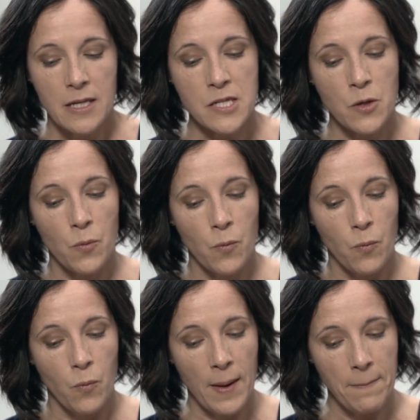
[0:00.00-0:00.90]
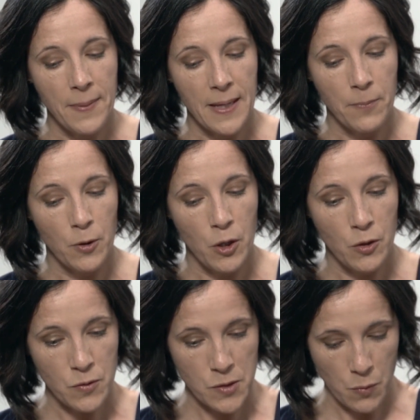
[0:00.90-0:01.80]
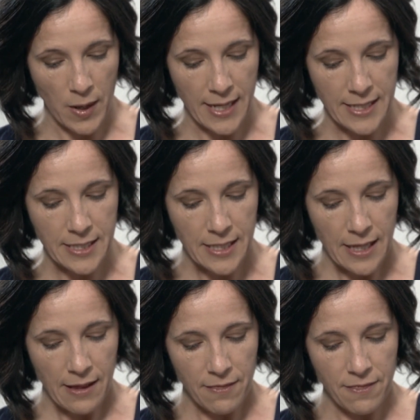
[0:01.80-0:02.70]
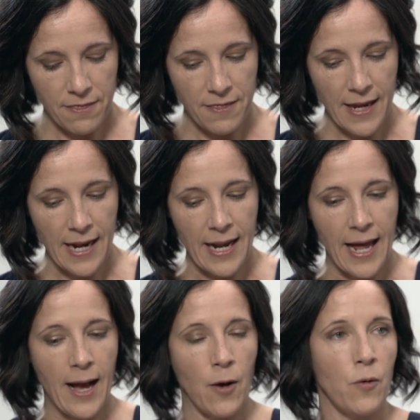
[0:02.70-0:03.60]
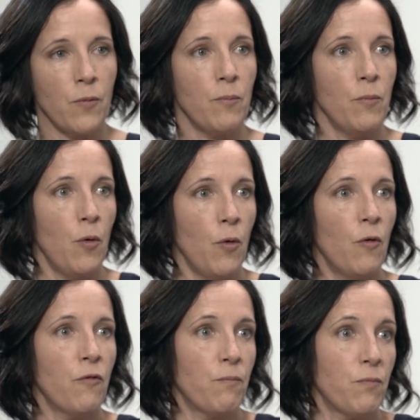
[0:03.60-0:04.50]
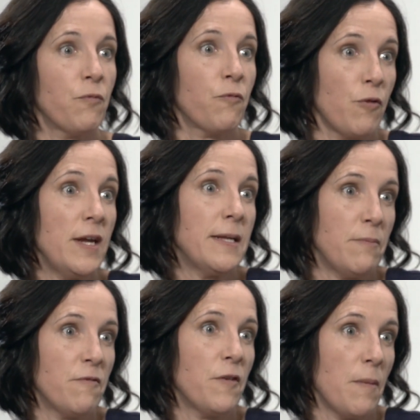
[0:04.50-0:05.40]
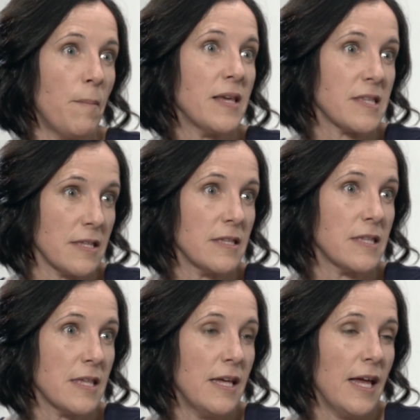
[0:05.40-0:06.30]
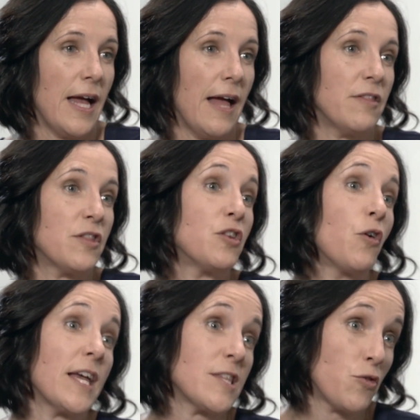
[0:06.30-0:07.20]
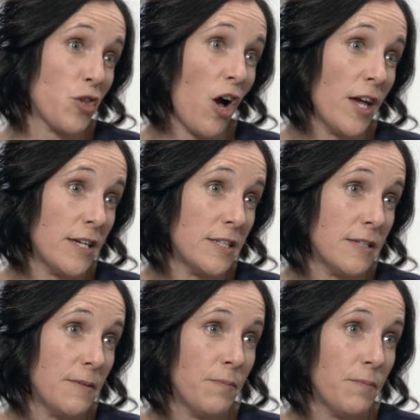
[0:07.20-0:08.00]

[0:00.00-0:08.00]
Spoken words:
So when people lose weight, they allow more freedom for the muscles to not get so tired.